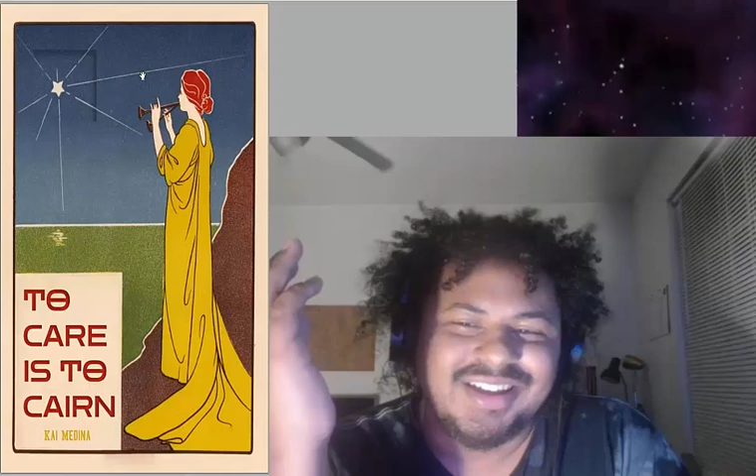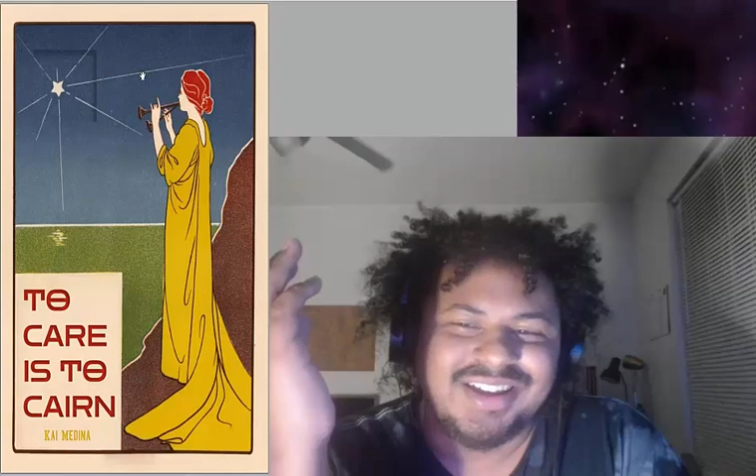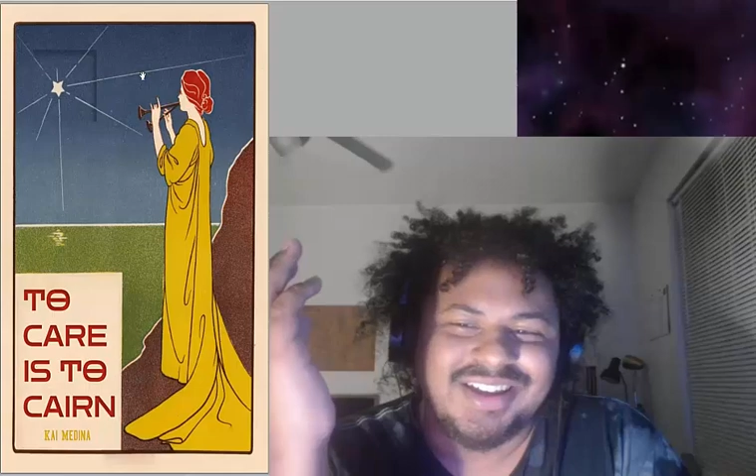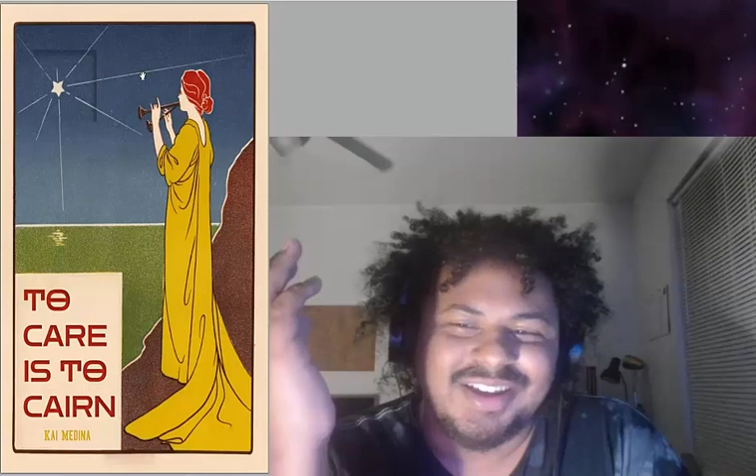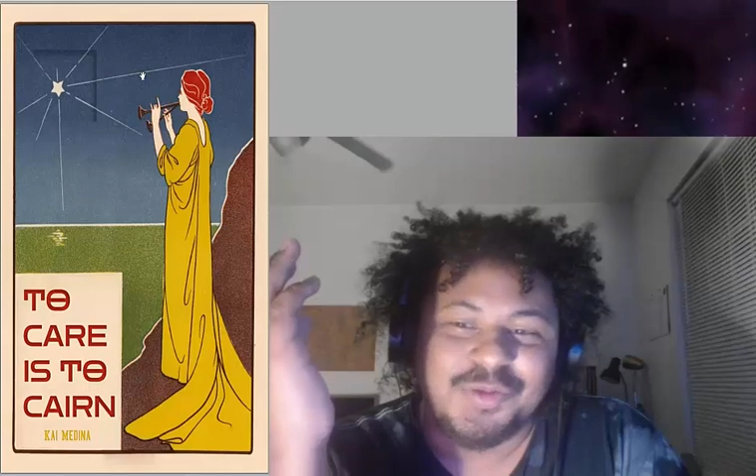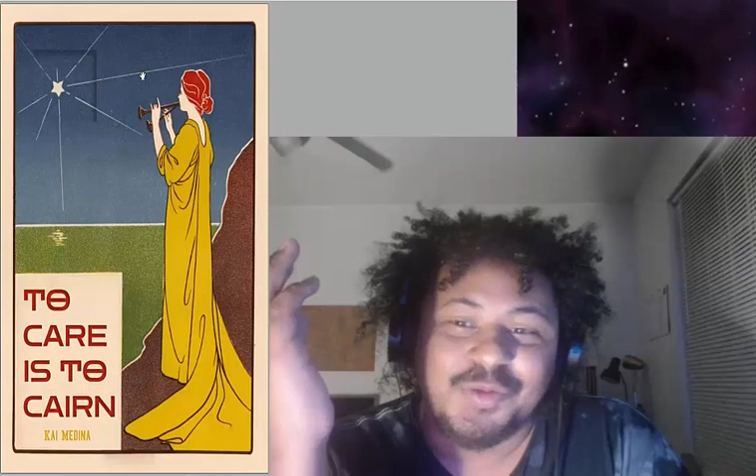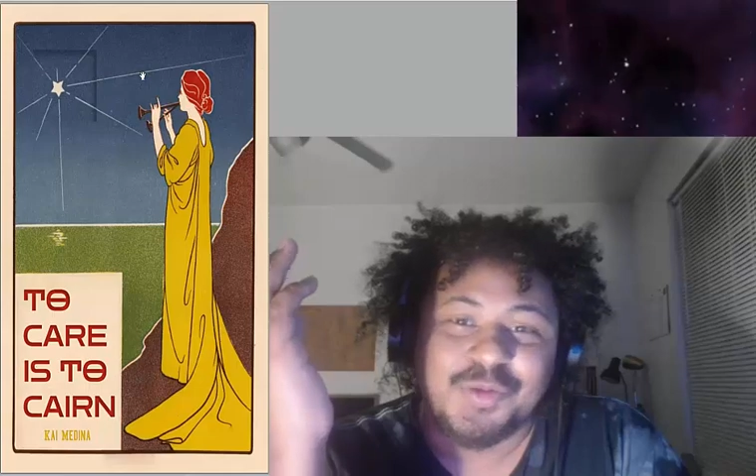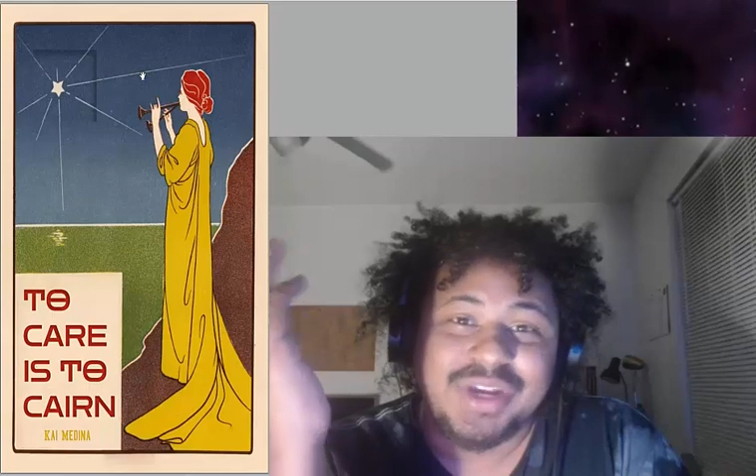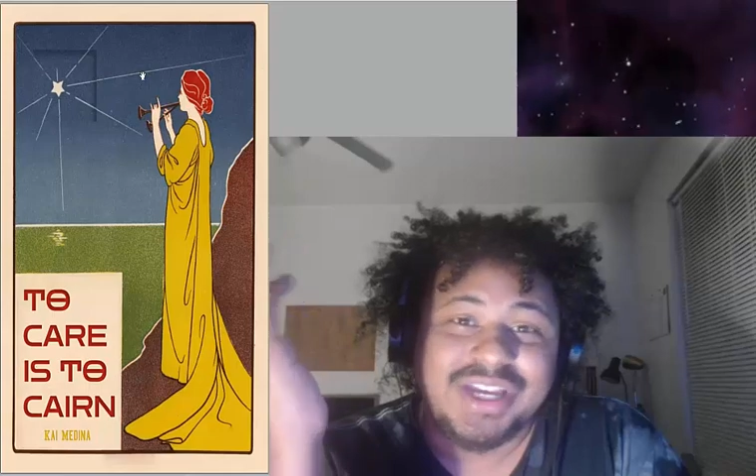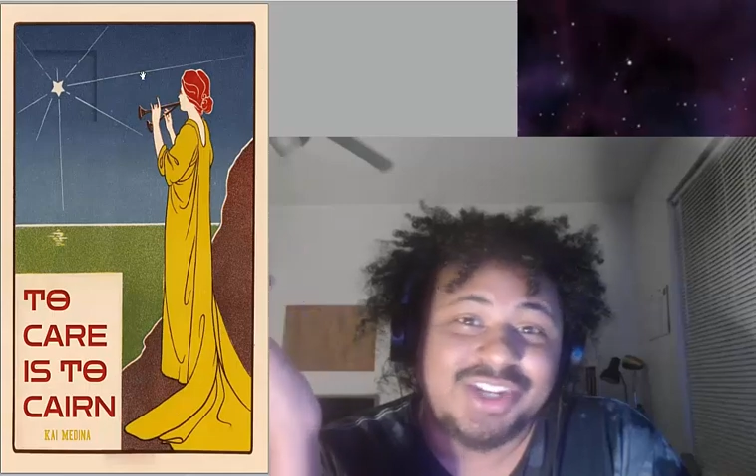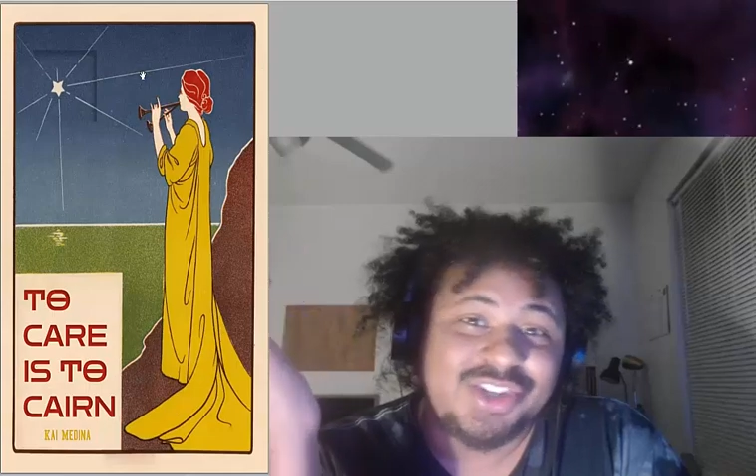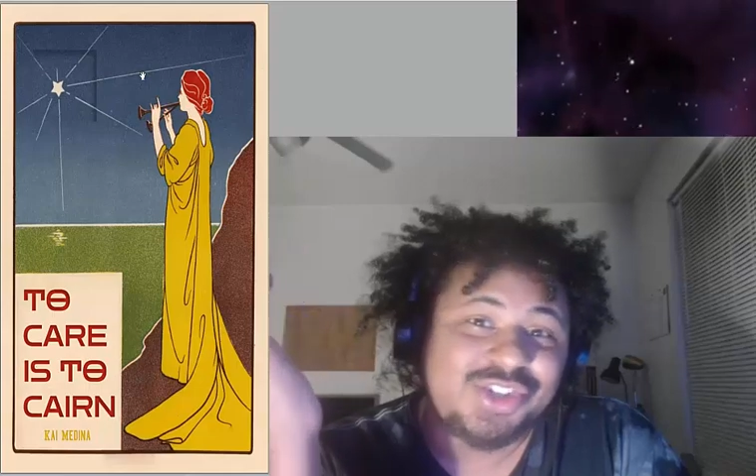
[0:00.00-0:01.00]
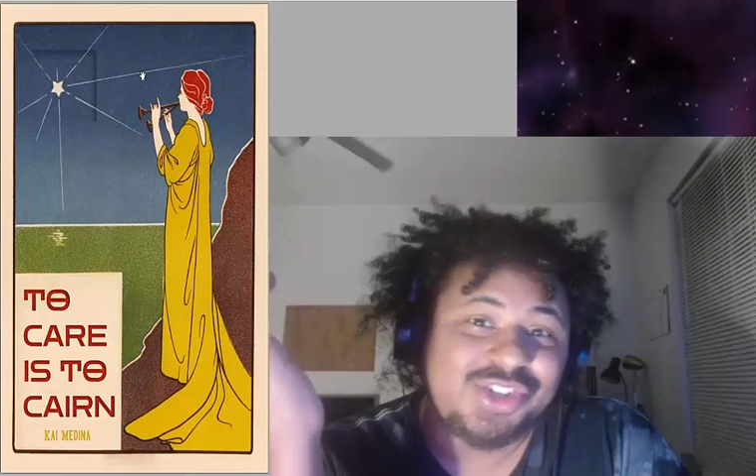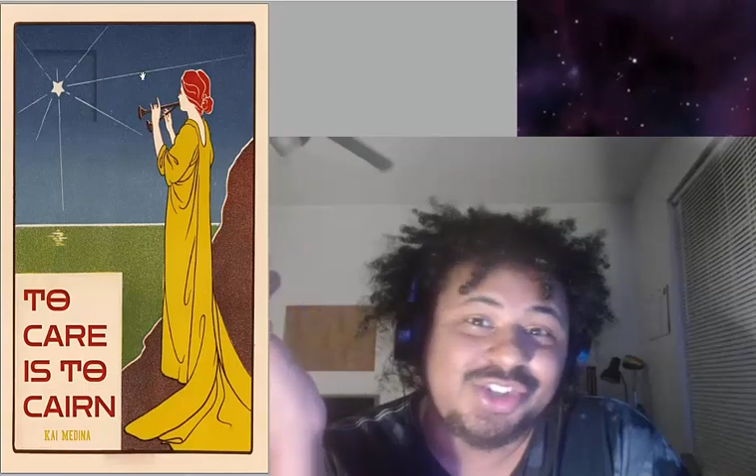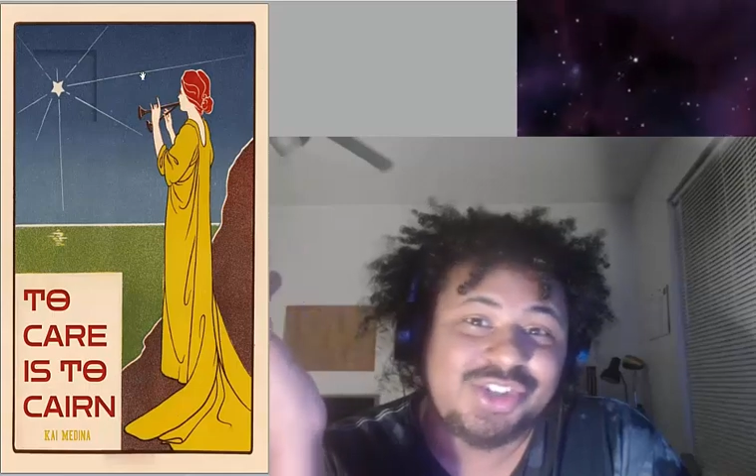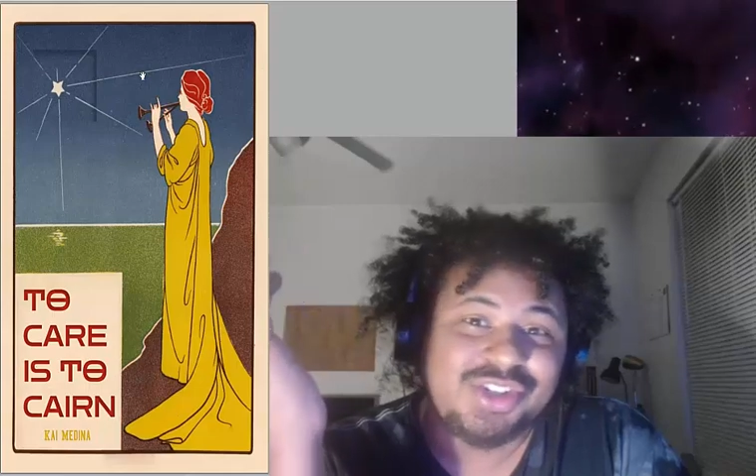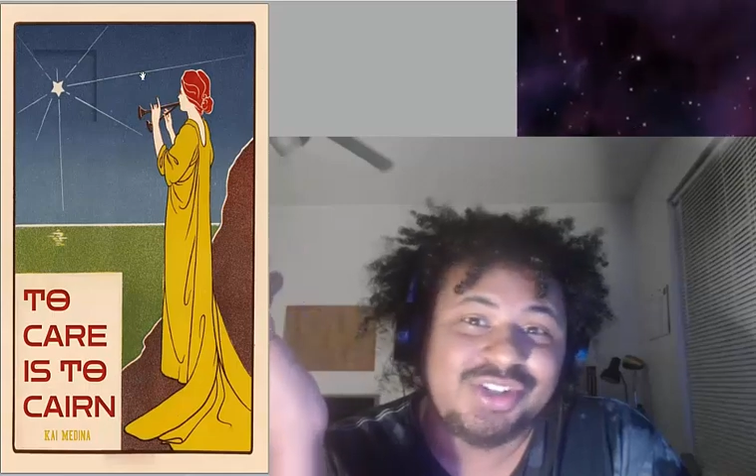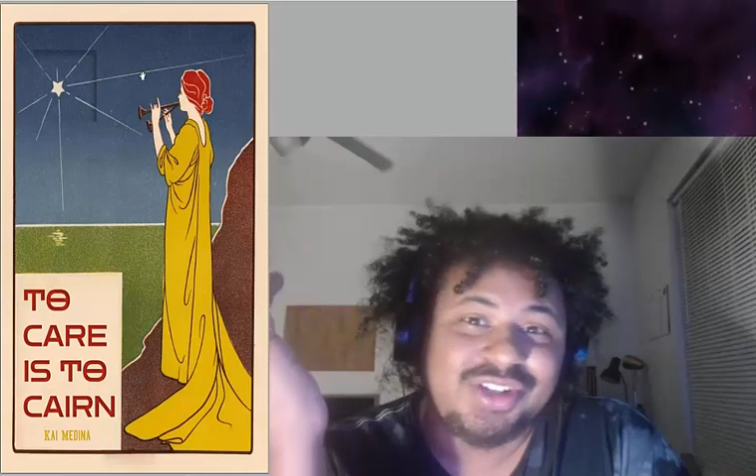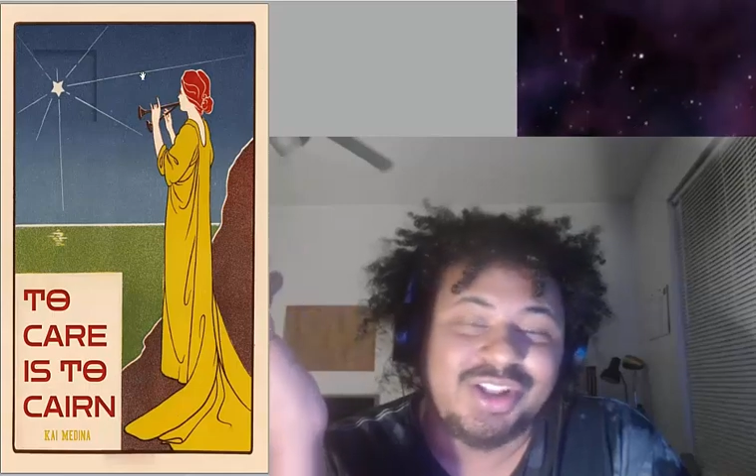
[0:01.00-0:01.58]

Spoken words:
a wrench,